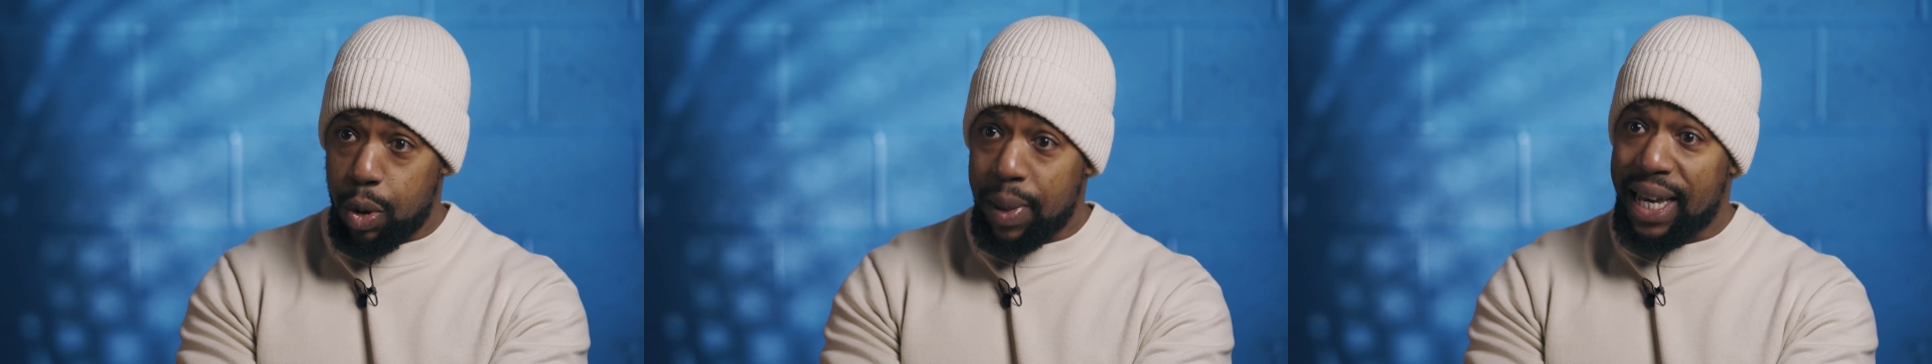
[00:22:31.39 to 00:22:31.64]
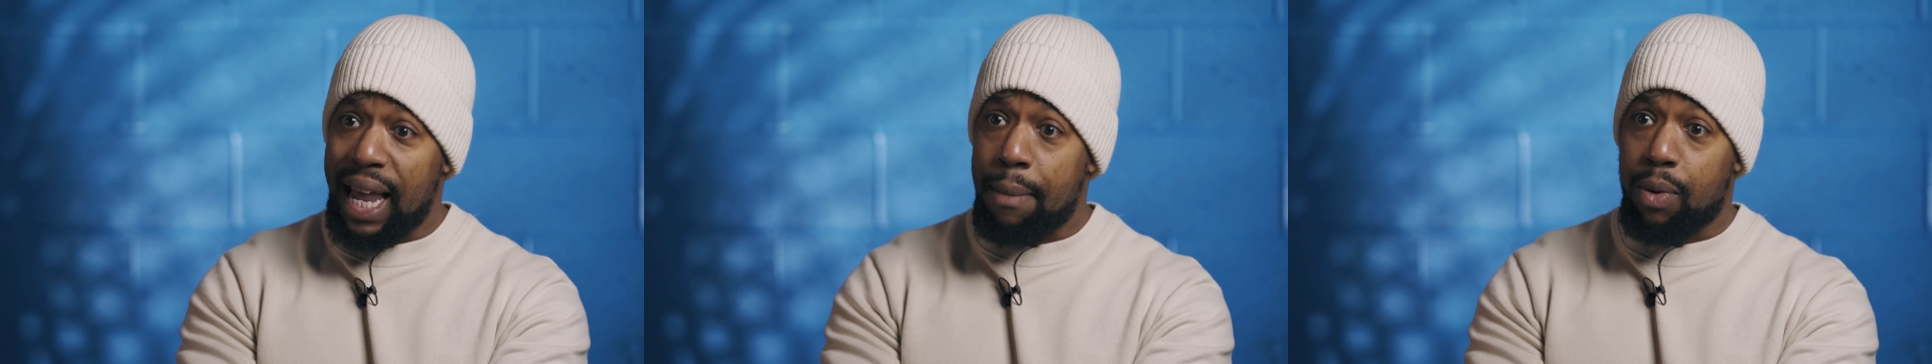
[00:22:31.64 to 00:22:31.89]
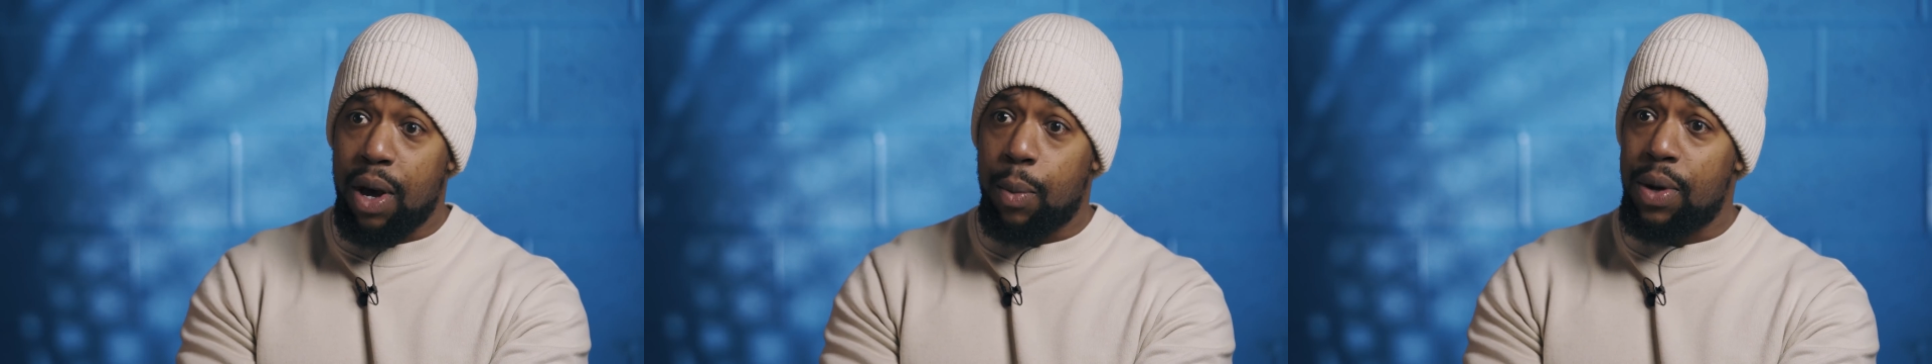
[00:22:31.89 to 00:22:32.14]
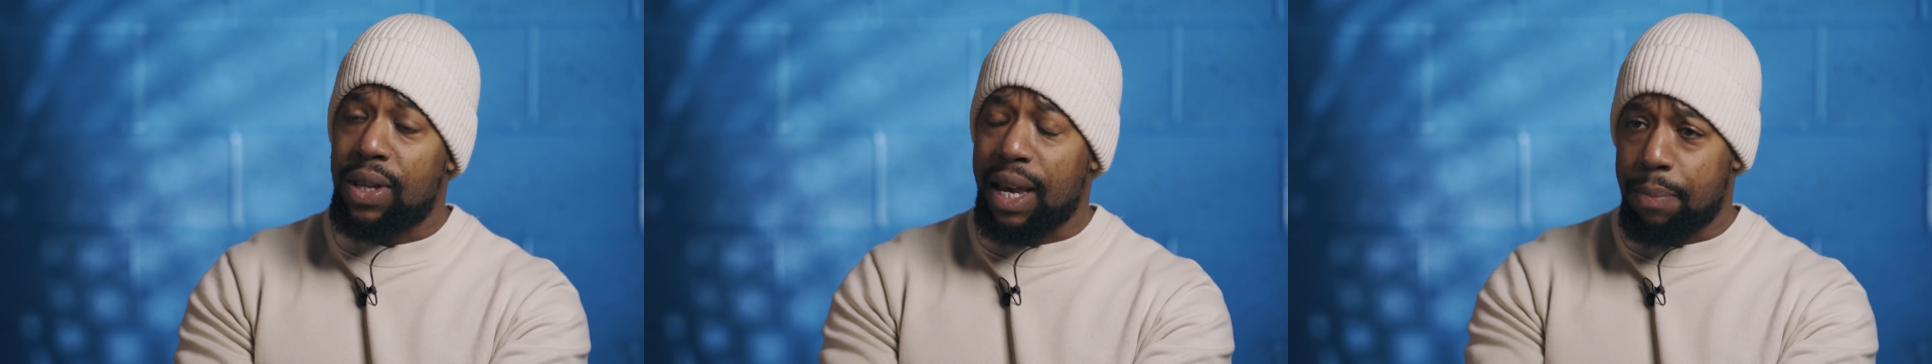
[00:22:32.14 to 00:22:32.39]
that we collaborate
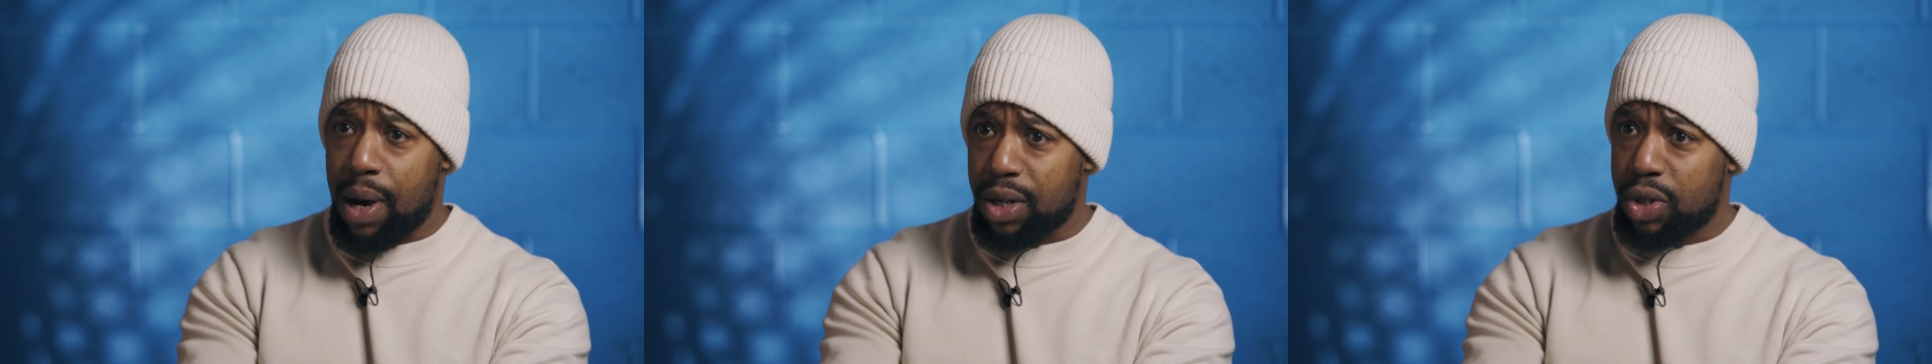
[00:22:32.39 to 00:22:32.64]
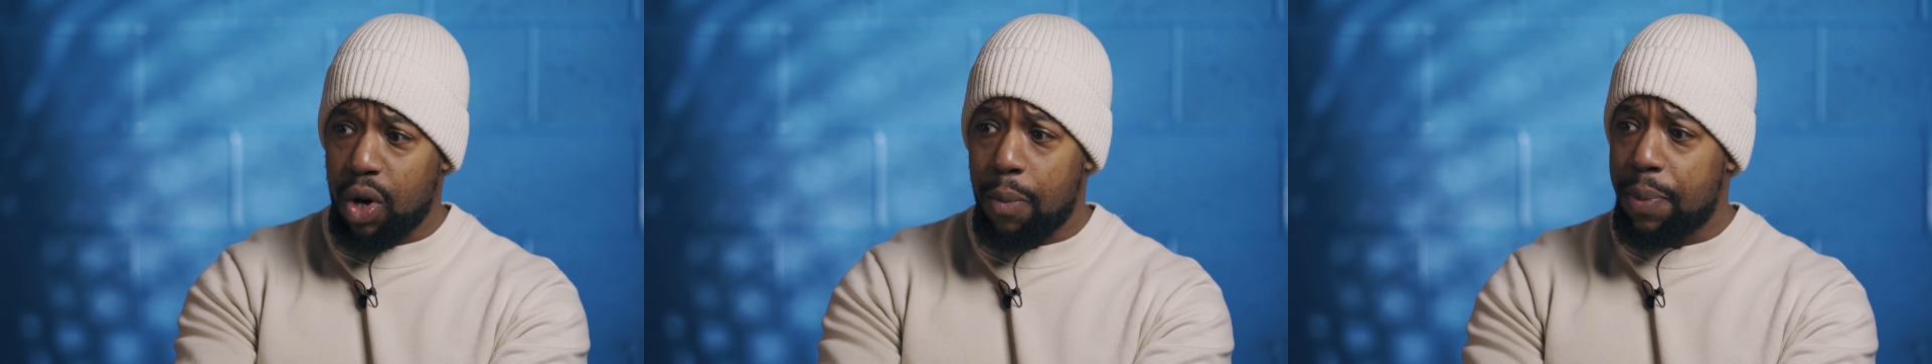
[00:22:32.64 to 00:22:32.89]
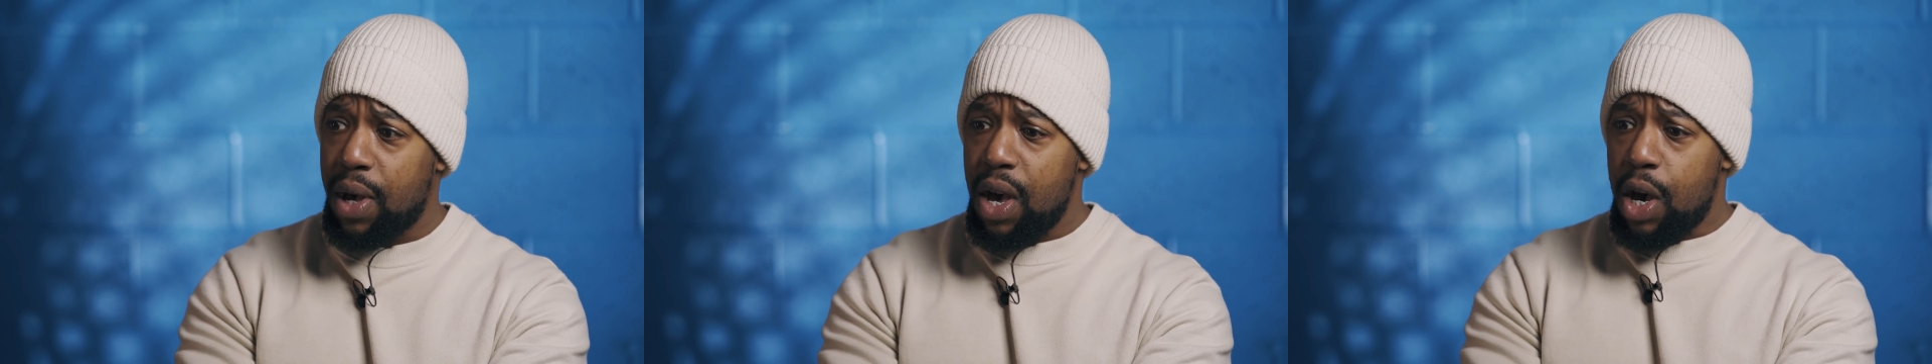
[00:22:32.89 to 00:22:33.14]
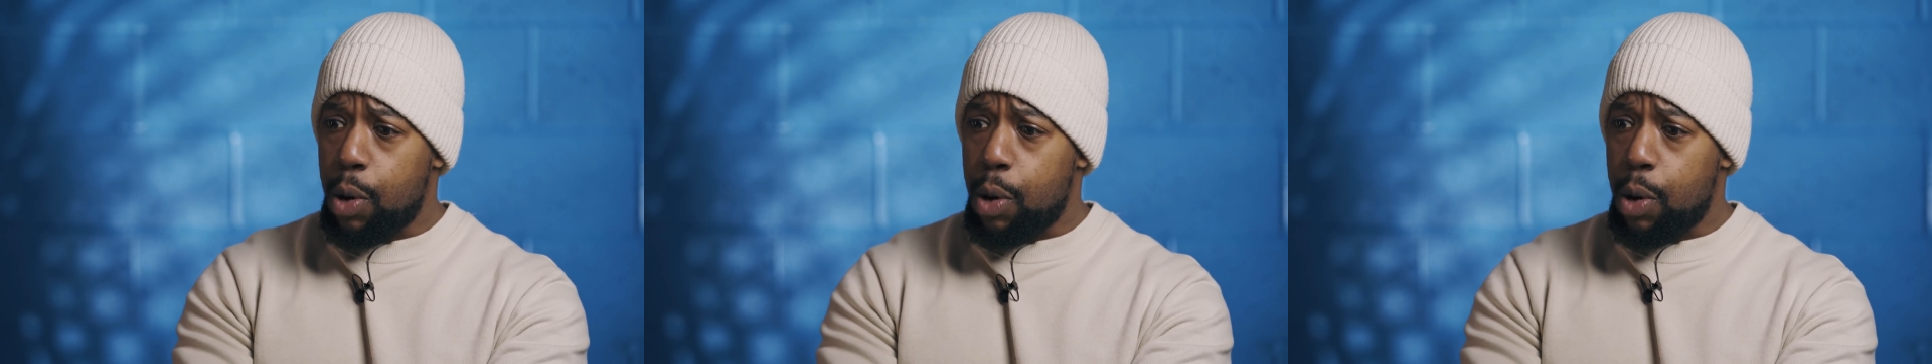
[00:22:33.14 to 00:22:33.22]
with, like Puckstop,